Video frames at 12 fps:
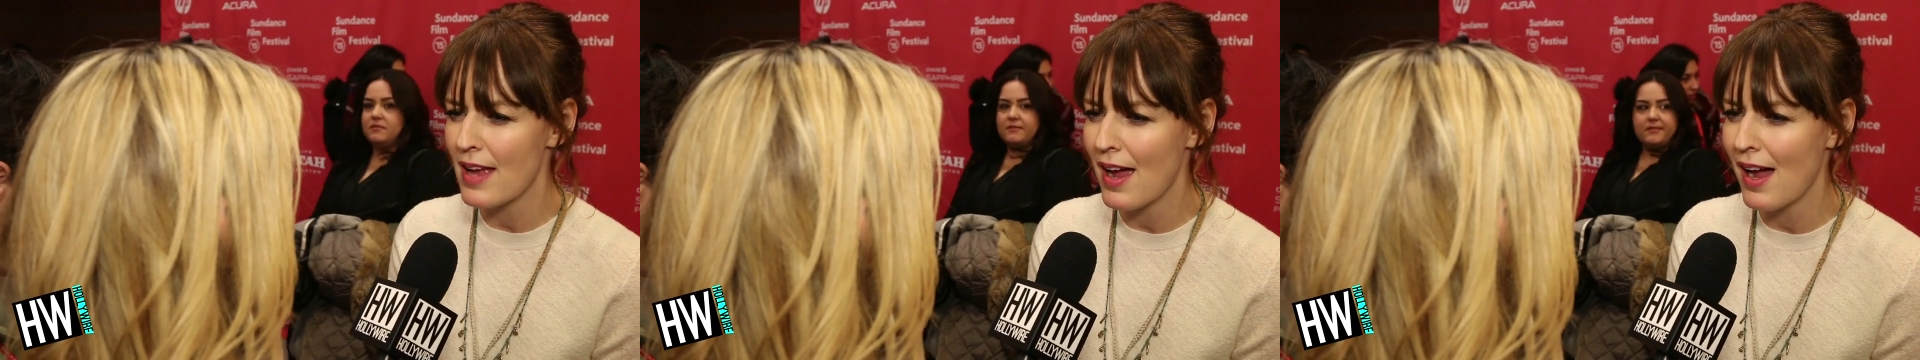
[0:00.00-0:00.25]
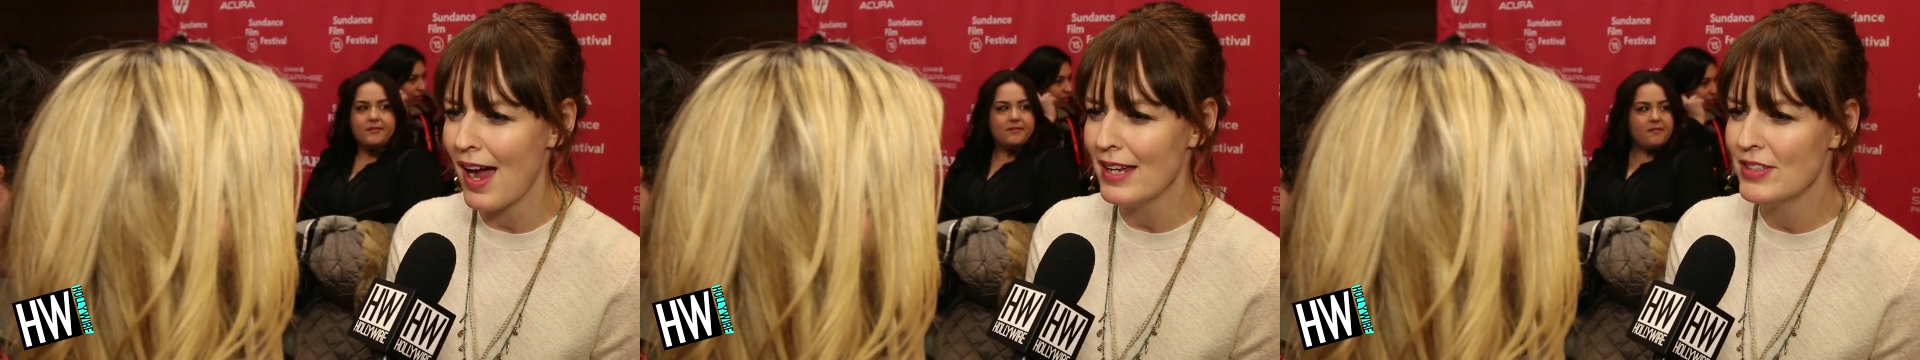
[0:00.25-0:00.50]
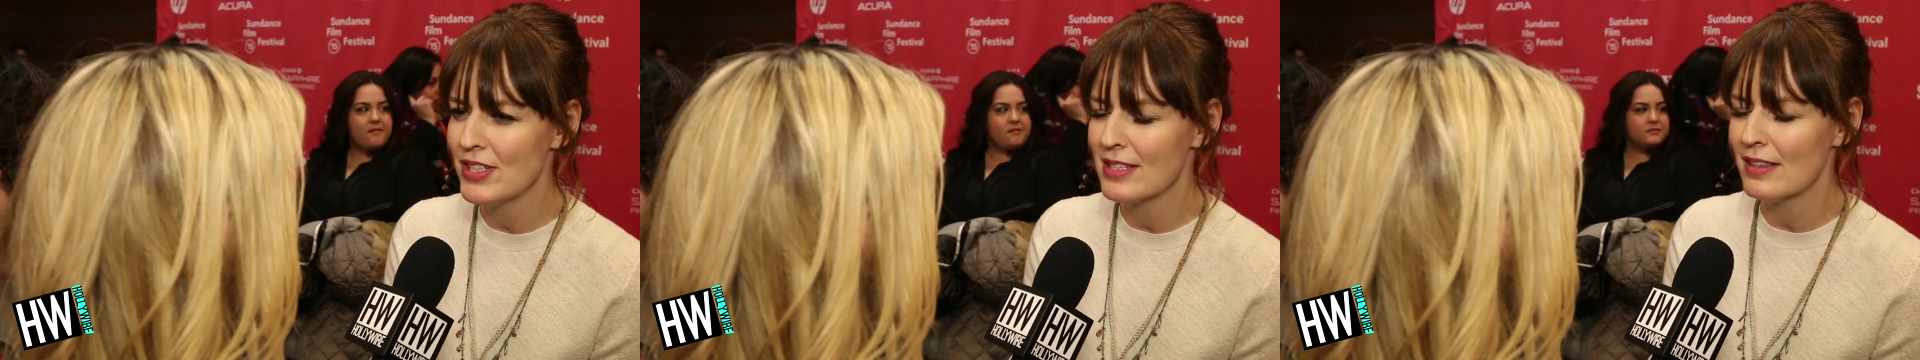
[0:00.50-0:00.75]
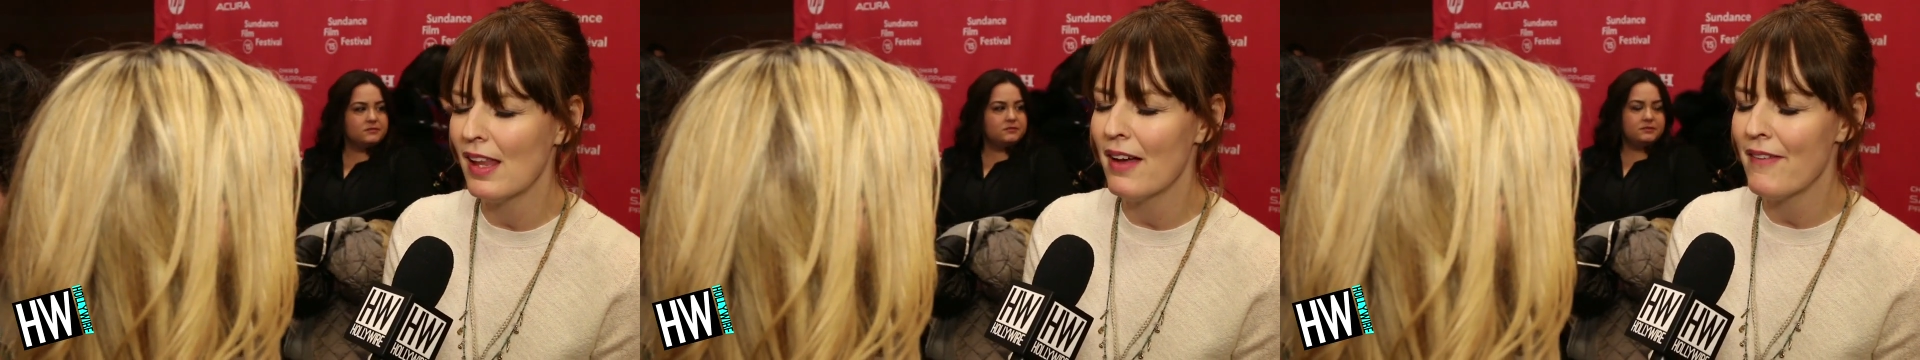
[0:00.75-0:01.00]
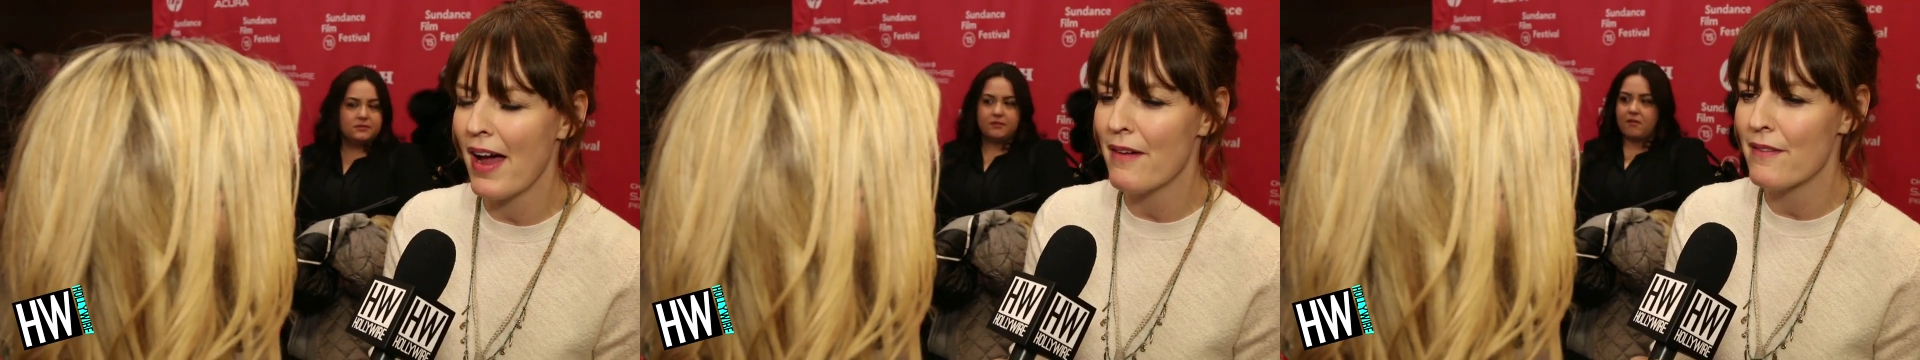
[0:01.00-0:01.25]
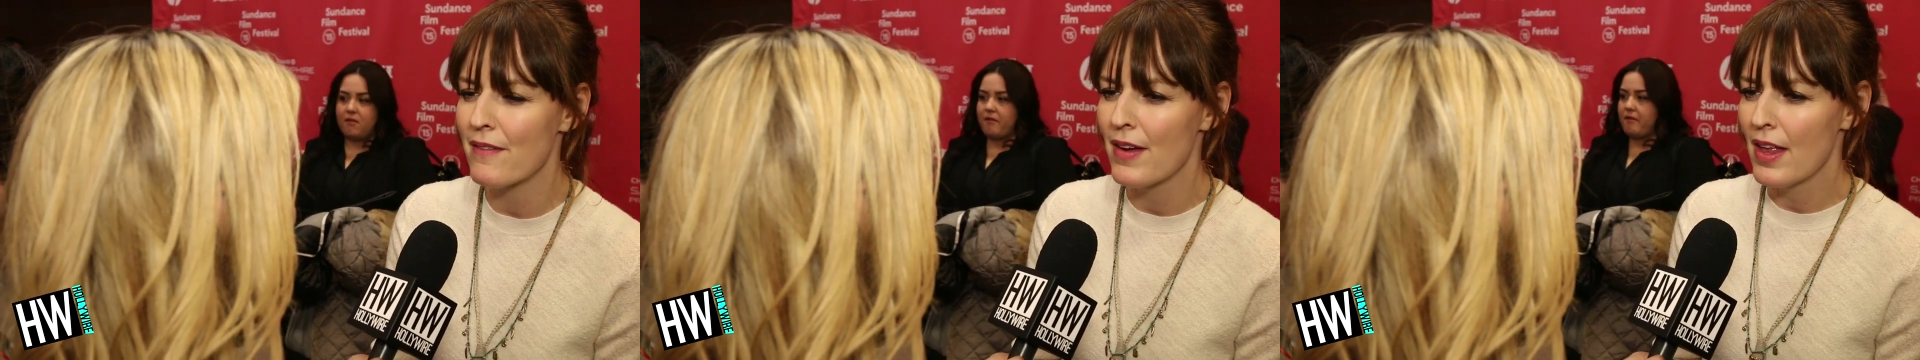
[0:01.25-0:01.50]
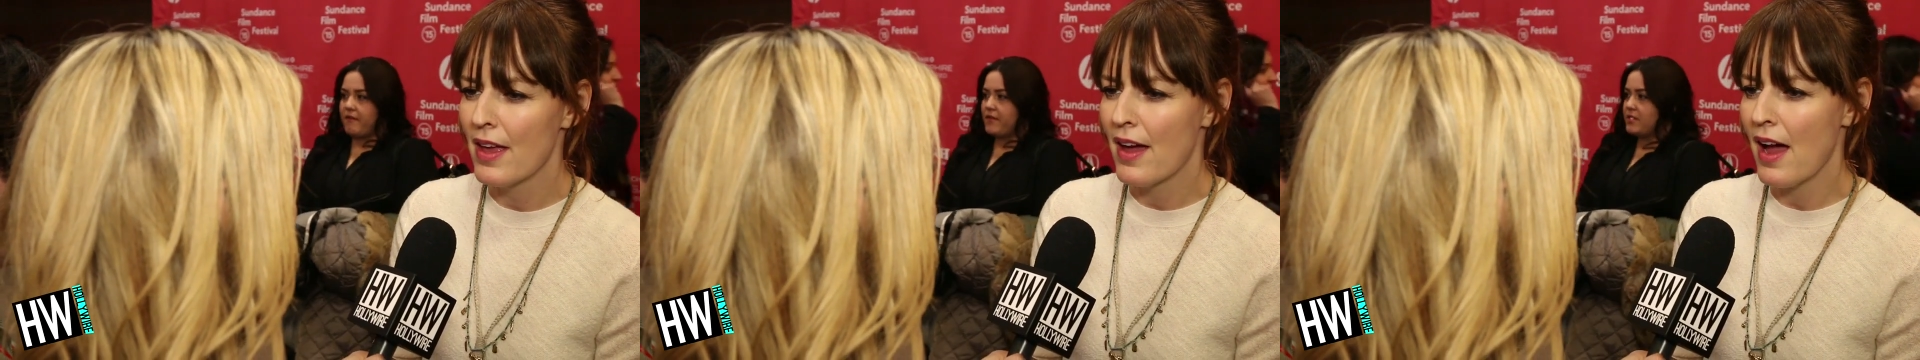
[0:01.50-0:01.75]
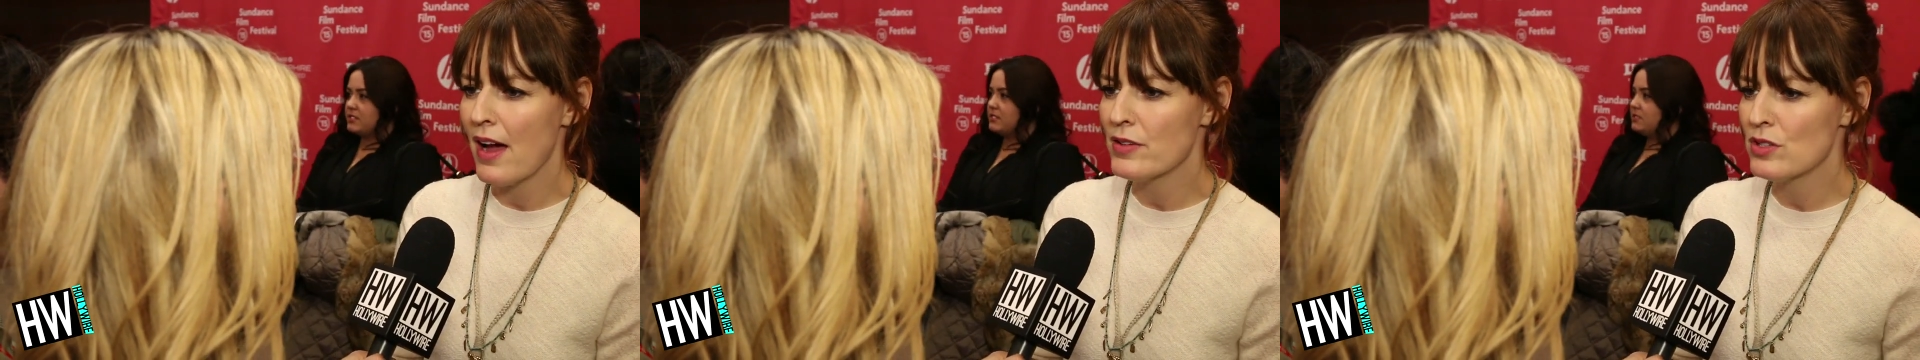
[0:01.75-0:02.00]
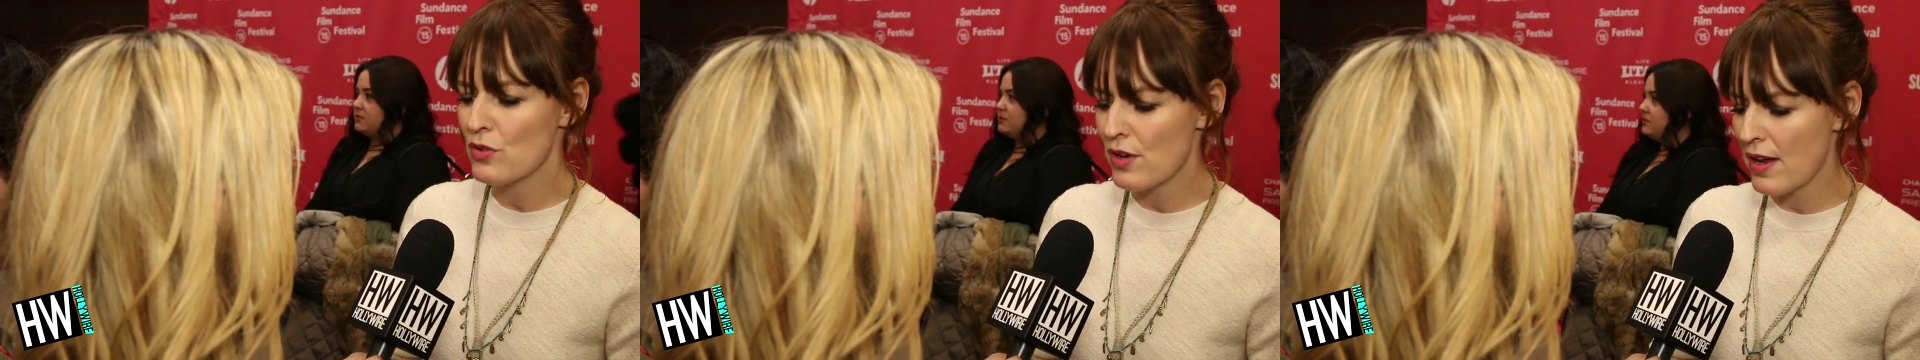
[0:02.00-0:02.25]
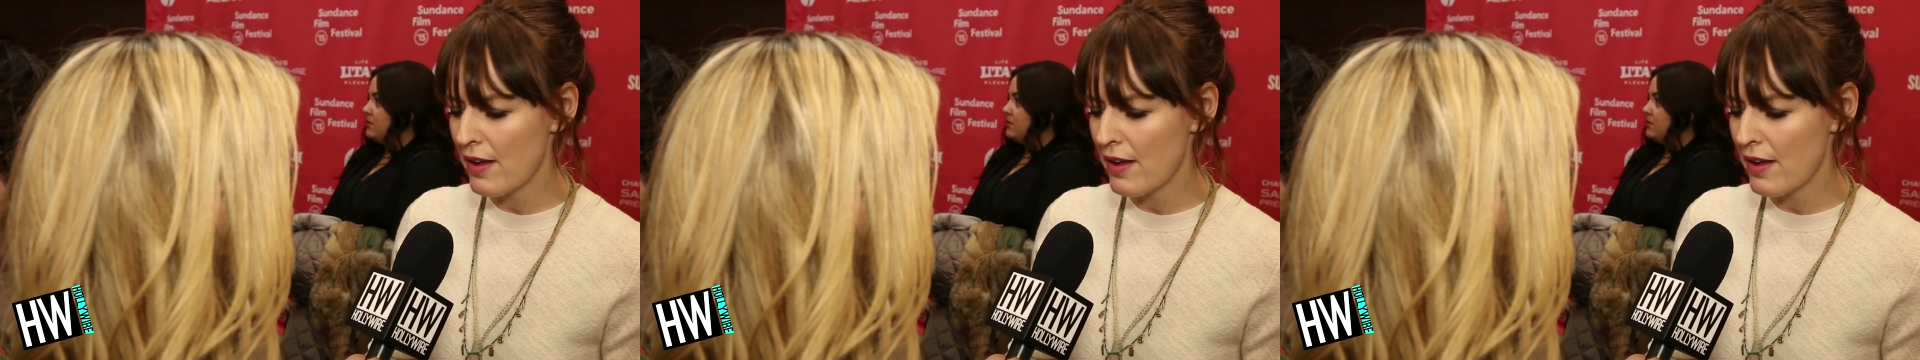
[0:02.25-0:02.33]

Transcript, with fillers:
Speaker 1: I, I just love how how sort